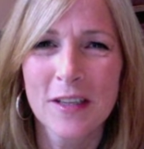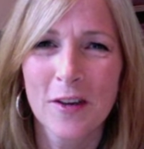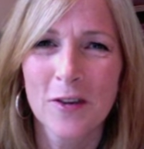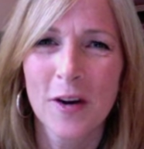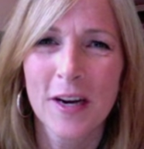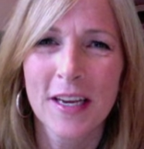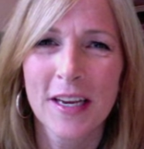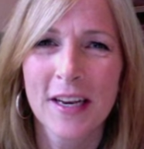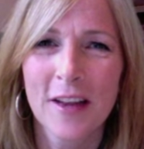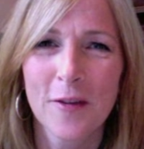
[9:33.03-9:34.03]
I'll try to get
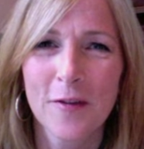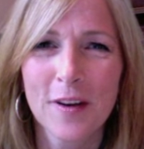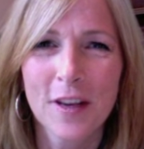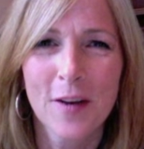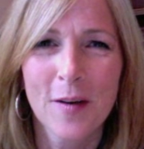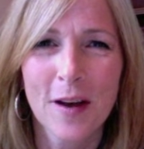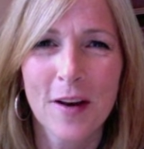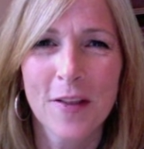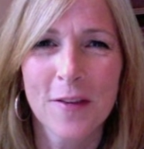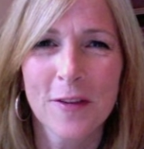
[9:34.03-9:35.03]
another video out
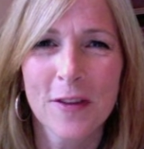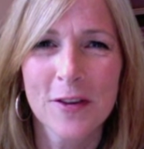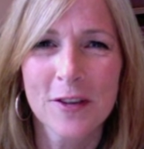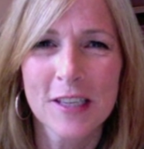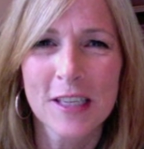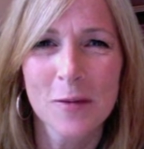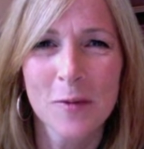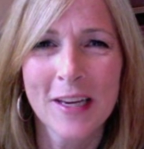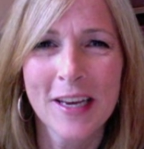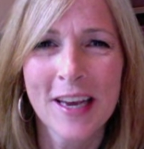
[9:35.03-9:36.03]
on the 5th or 6th
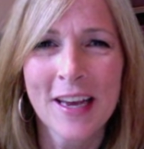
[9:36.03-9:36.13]
week.